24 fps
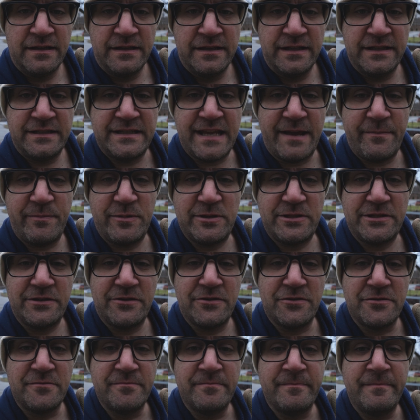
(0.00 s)
This
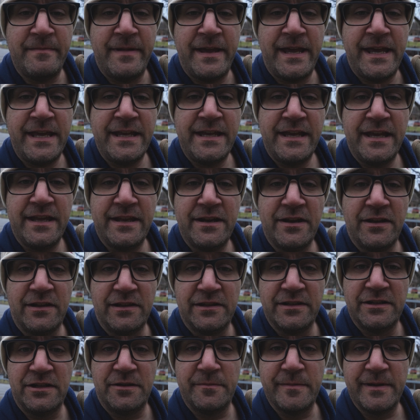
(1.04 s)
episode may get a
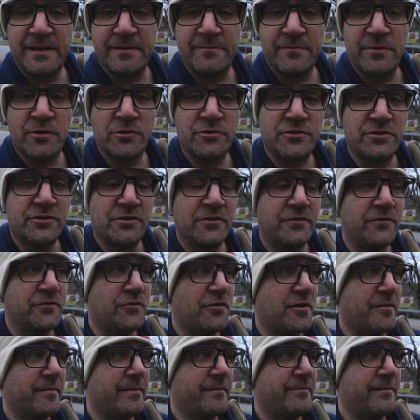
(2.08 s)
little bit emotional for
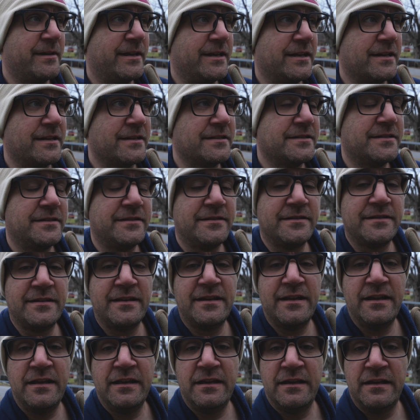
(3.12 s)
me because
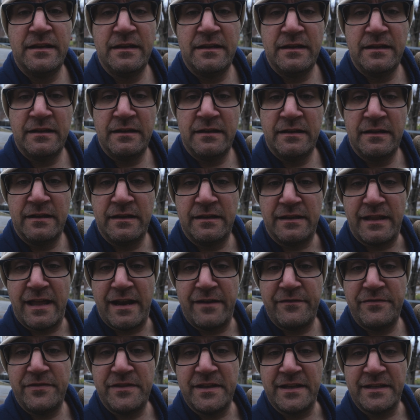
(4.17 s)
a lot
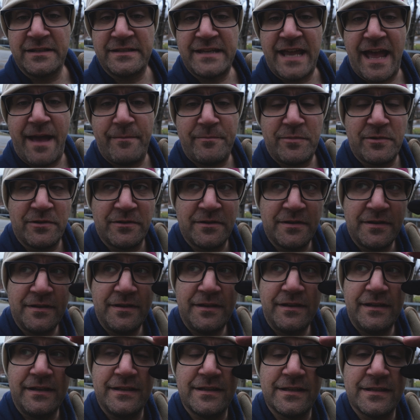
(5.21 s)
of things happened
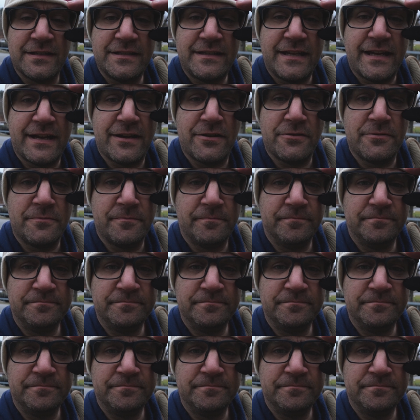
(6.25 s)
in this town.